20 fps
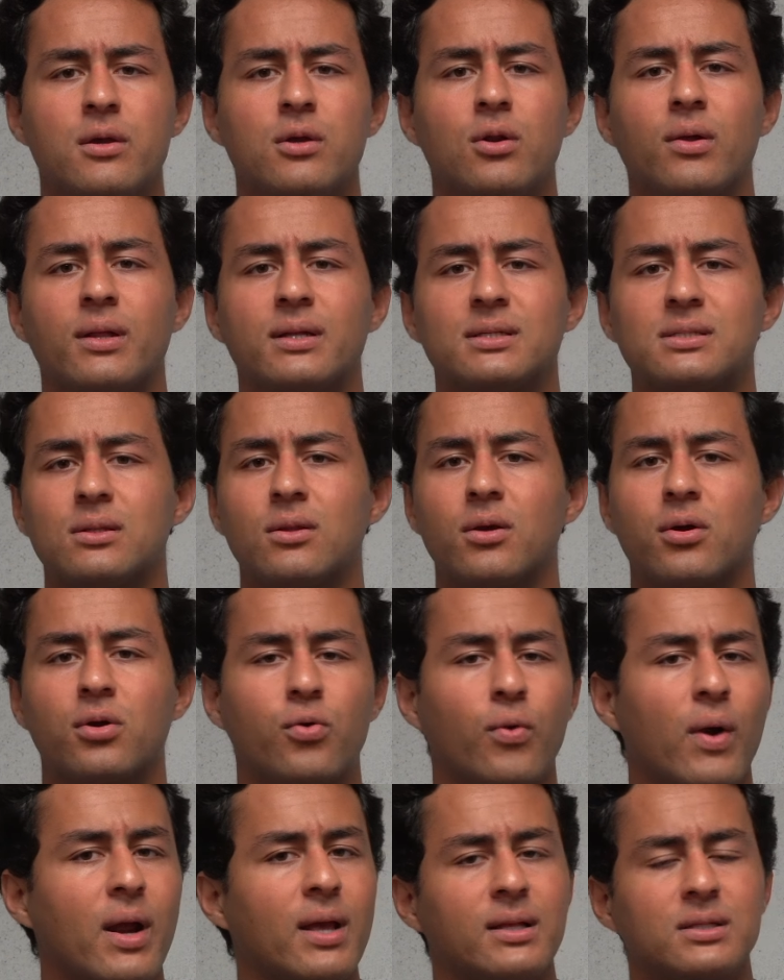you know let's look
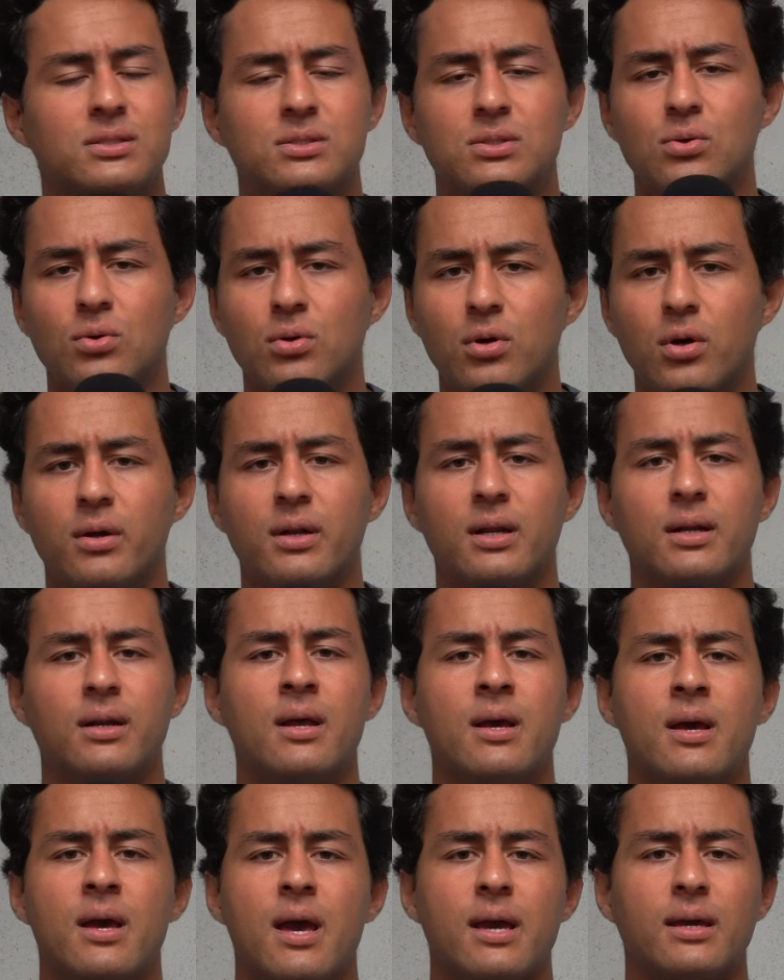great let's do good and
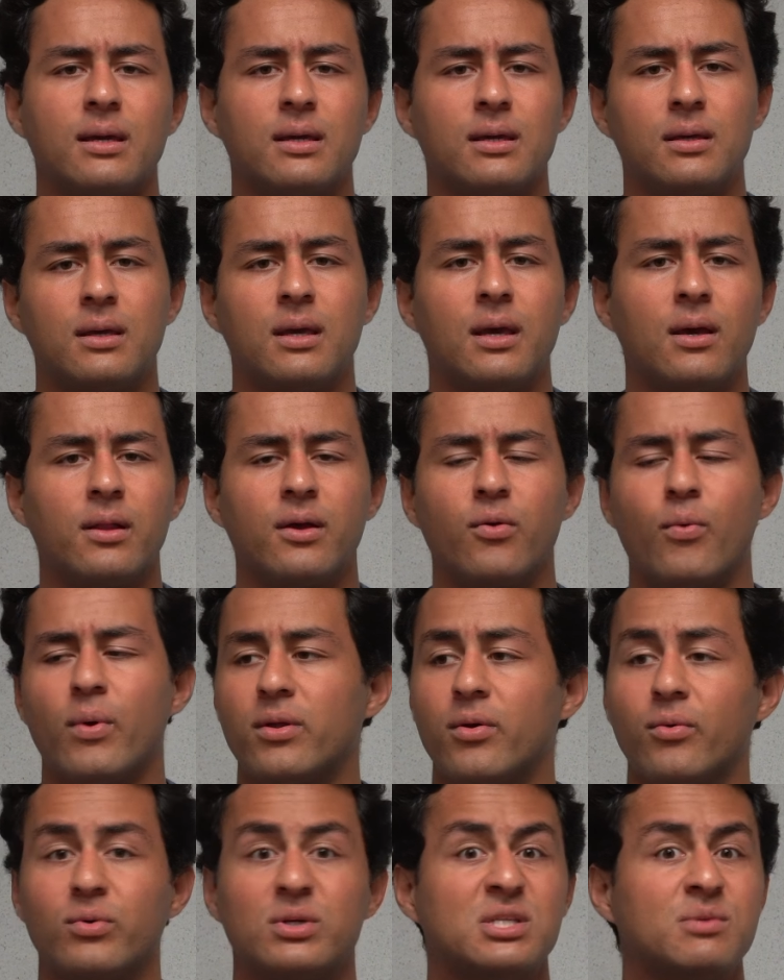and kill it
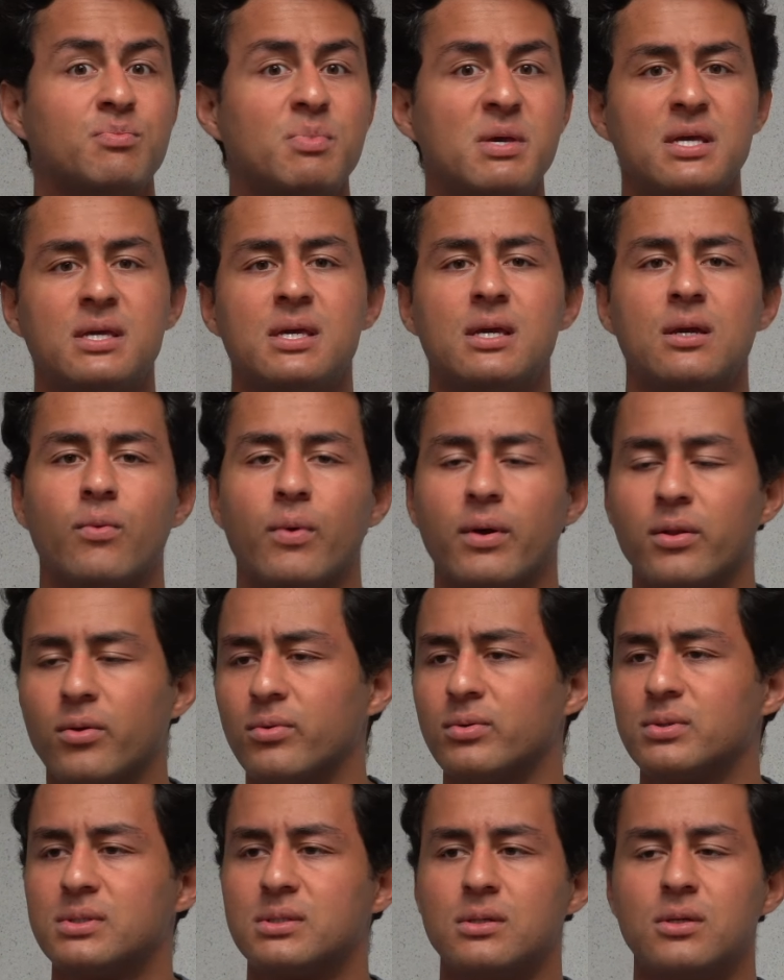whether it was speaking whether
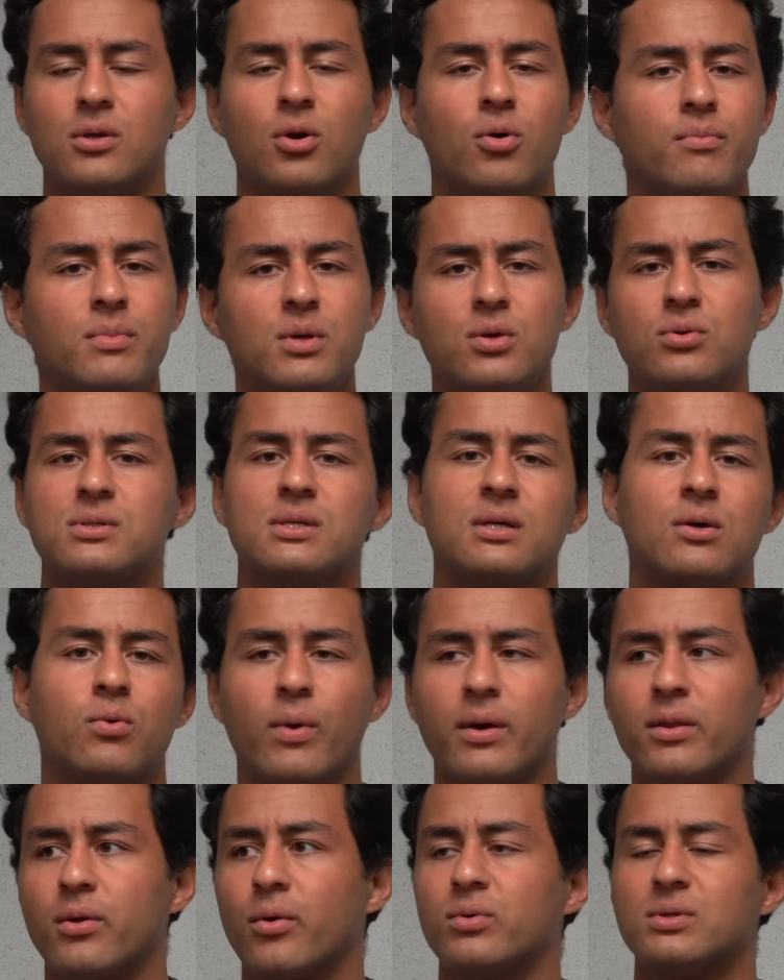it was you know music
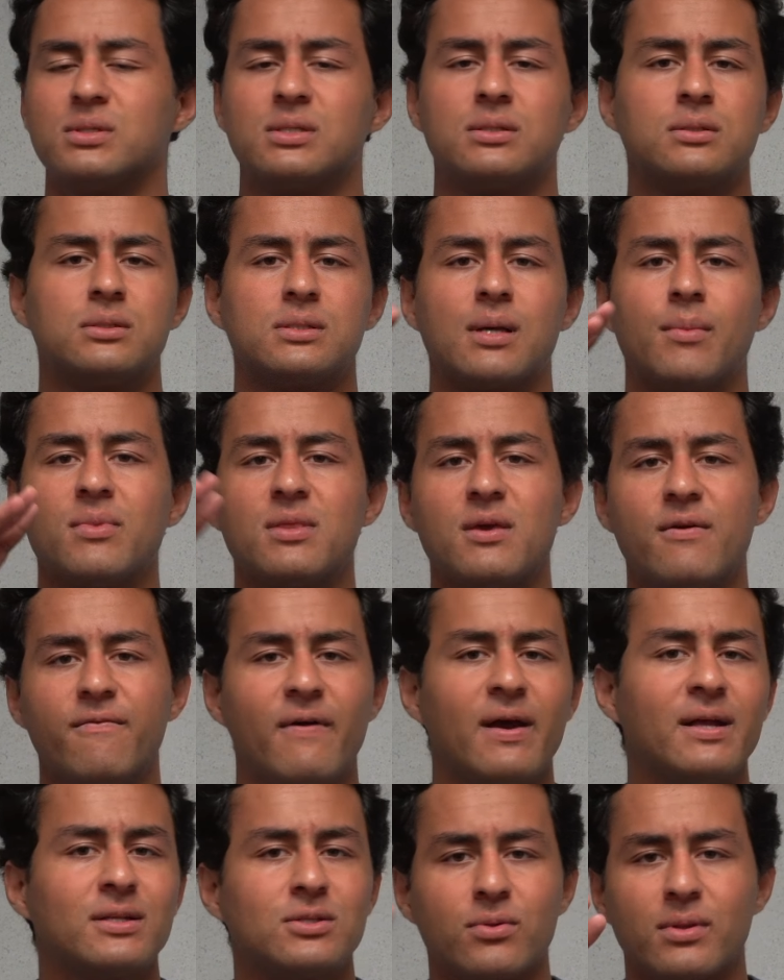whether it was some of the
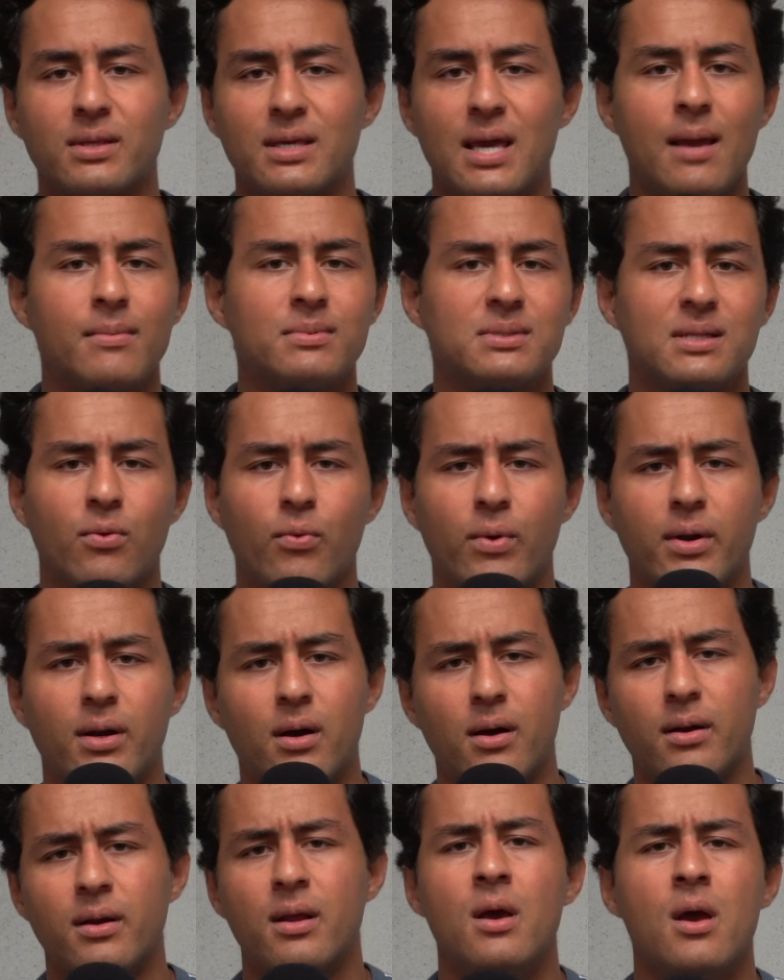events or the games that went
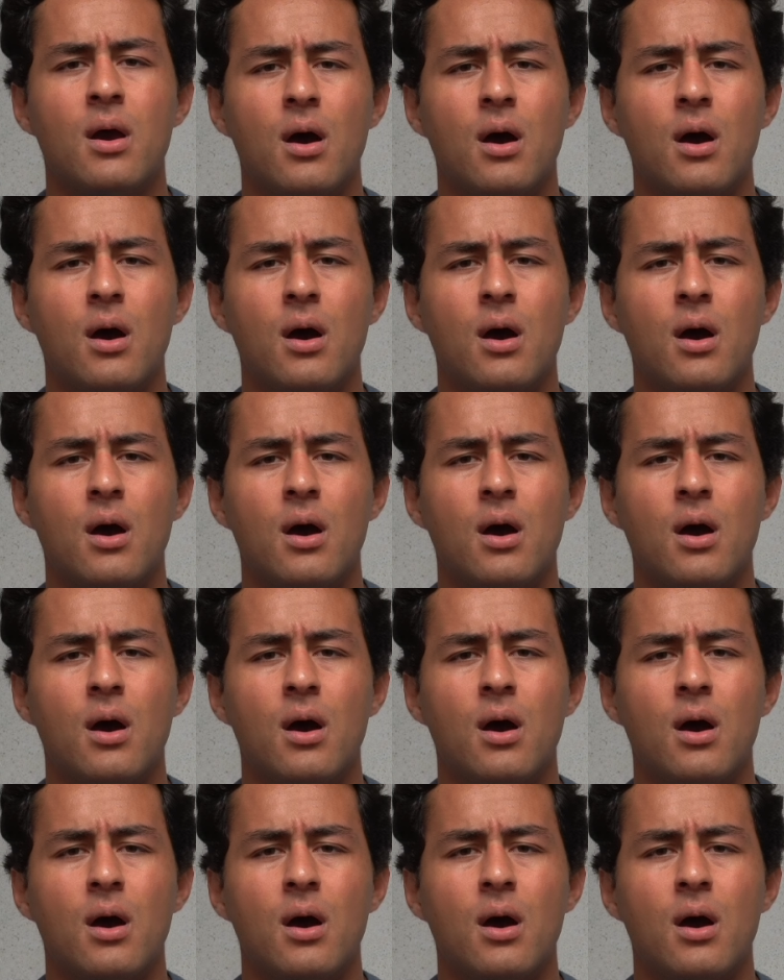on